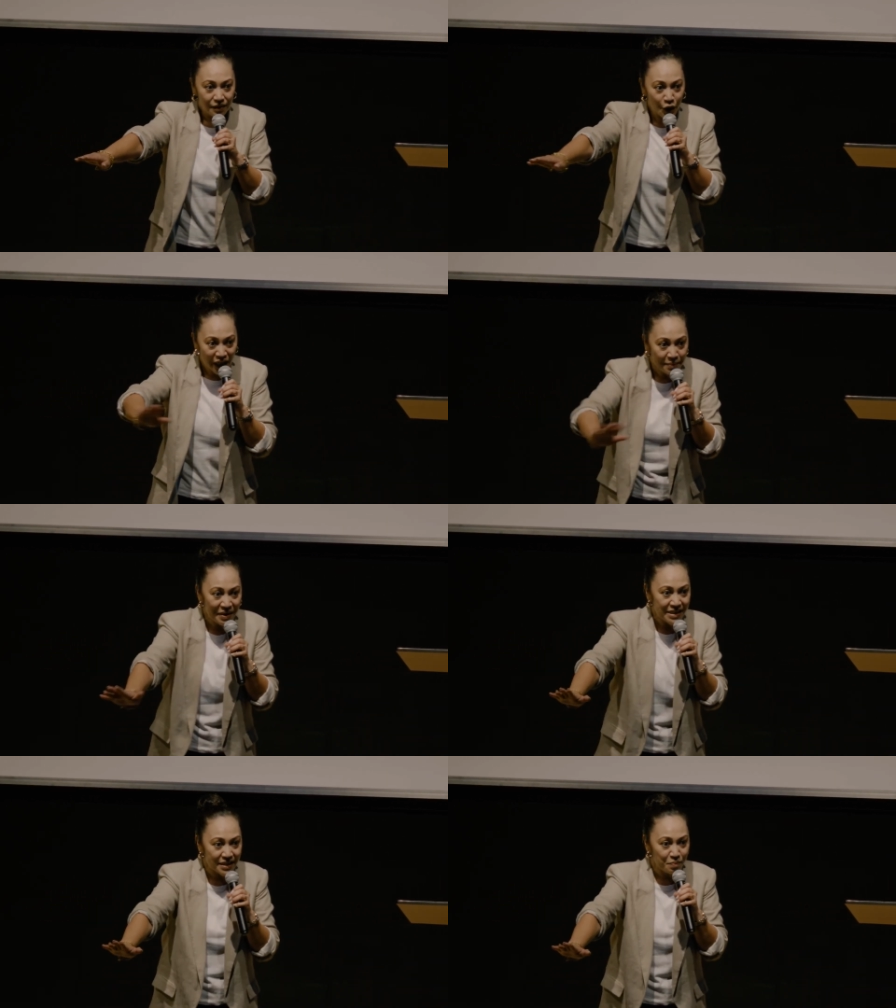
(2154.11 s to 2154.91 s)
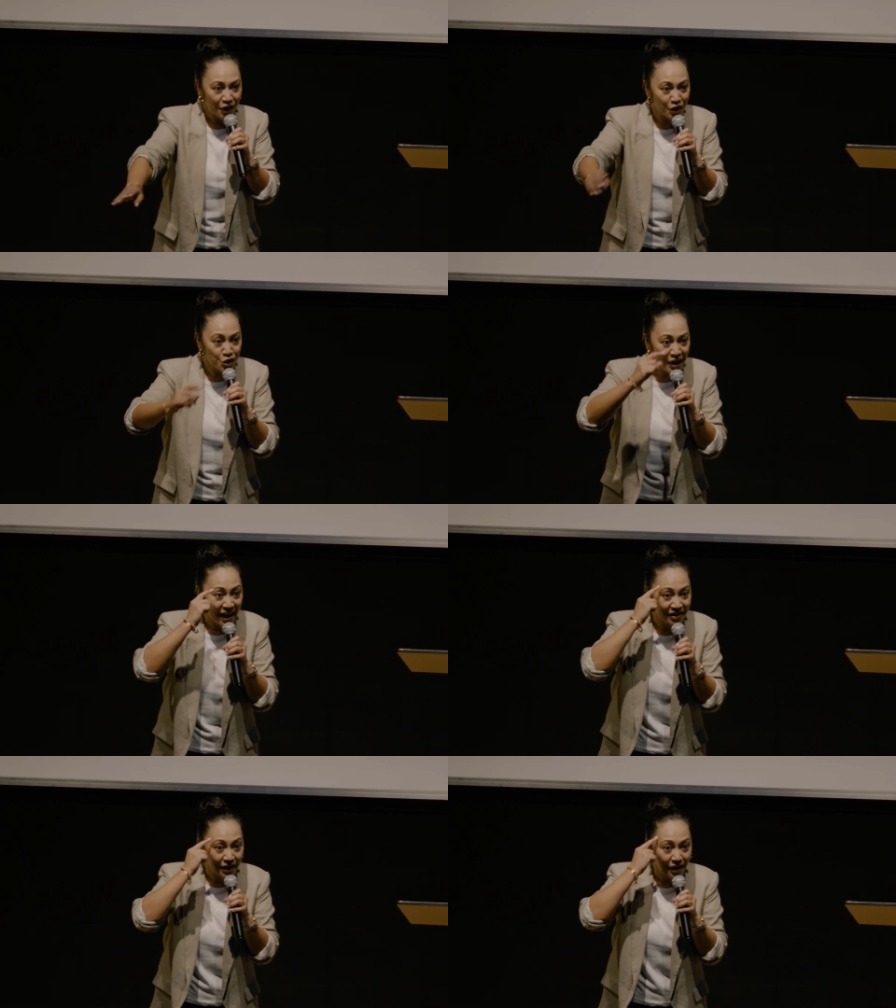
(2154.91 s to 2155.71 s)
You're limited because you
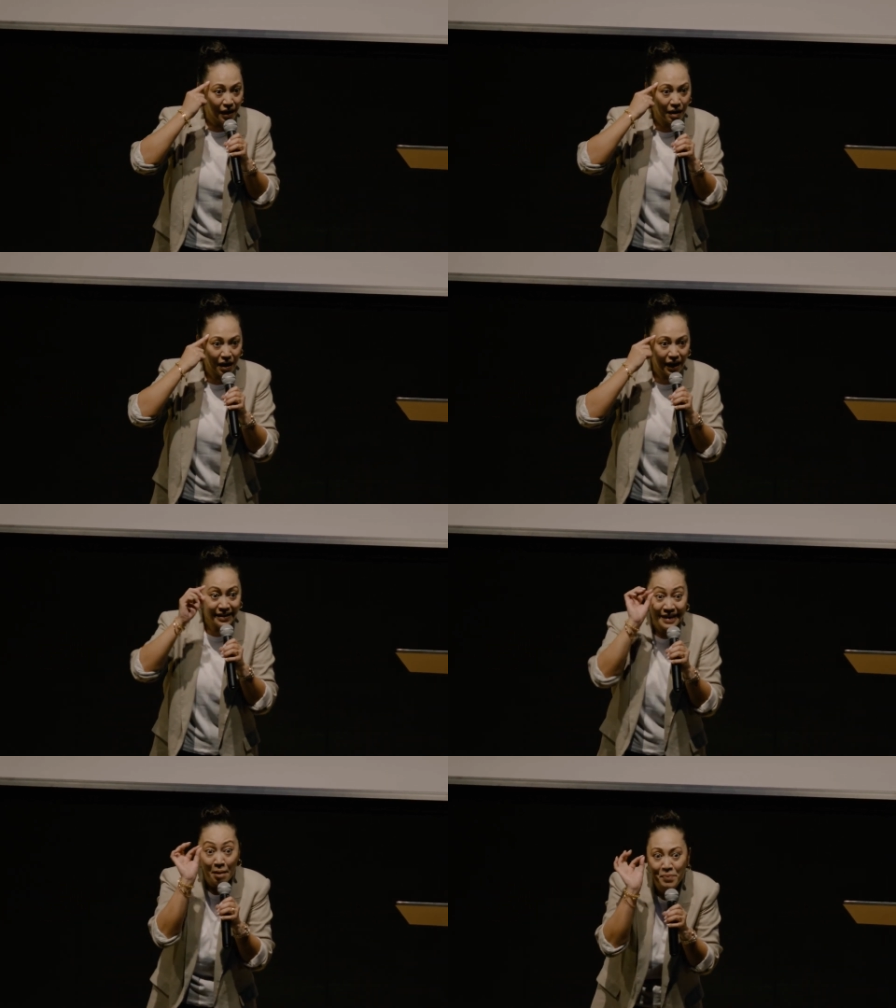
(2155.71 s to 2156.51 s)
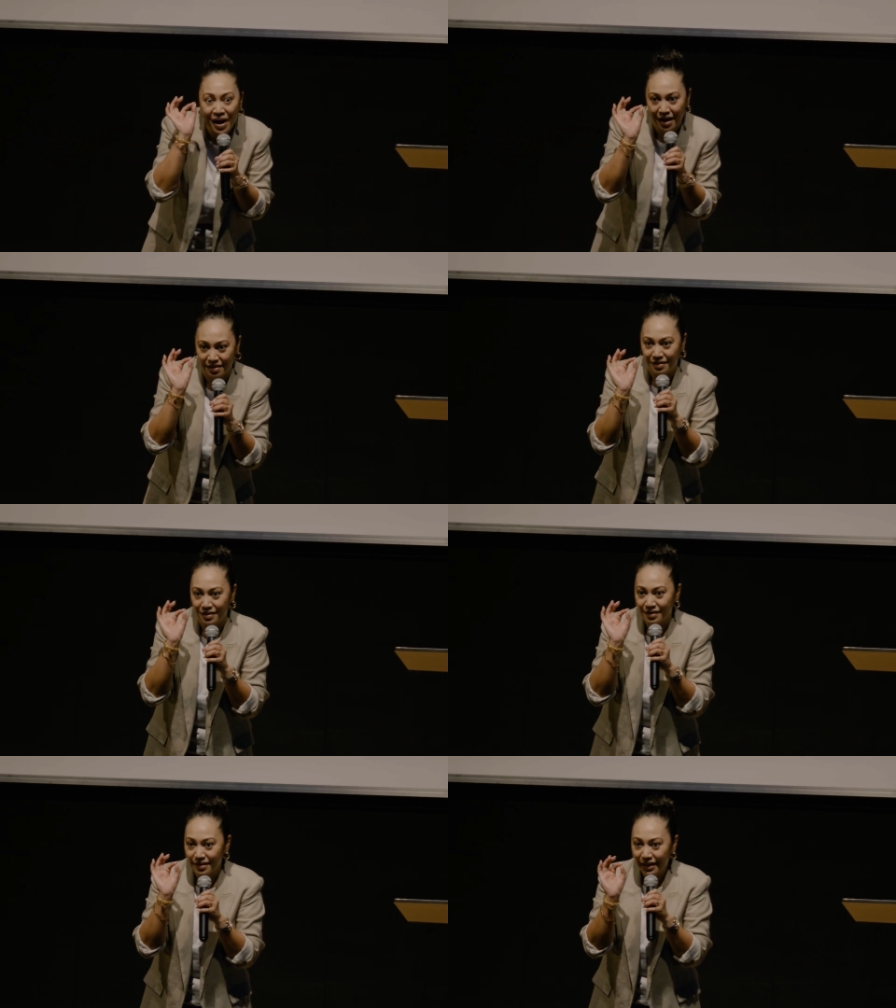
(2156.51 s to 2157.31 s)
have a number
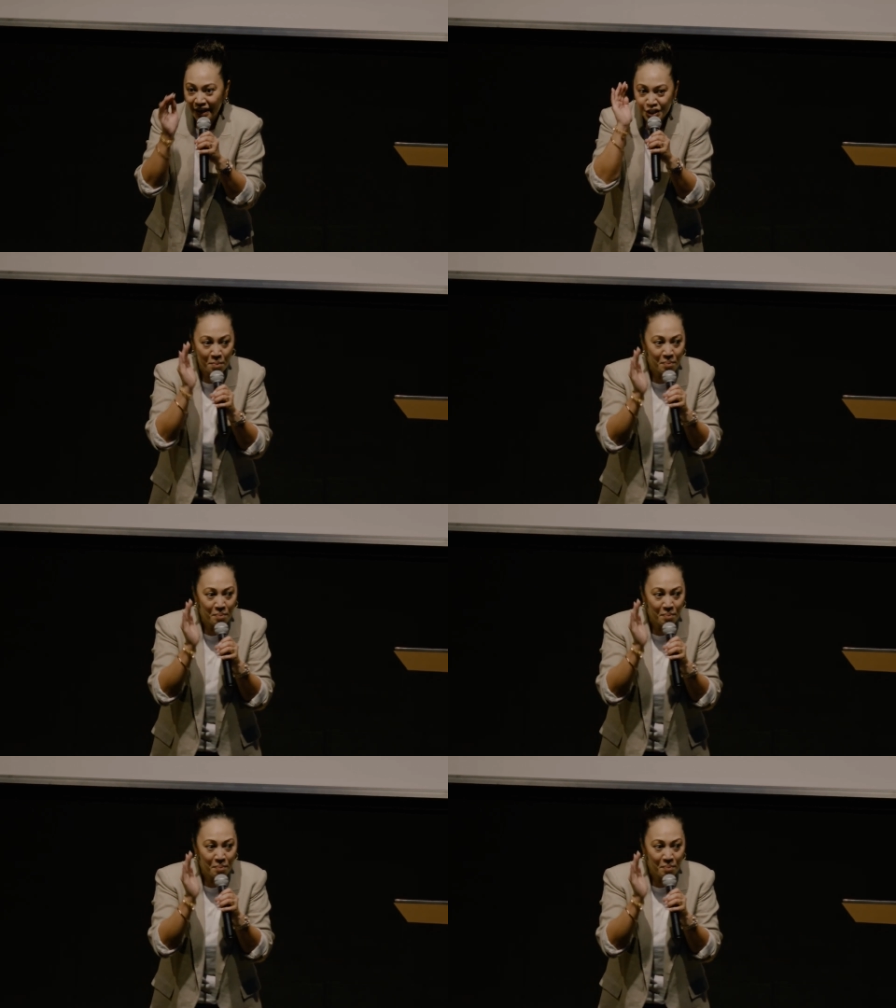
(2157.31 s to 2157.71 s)
in your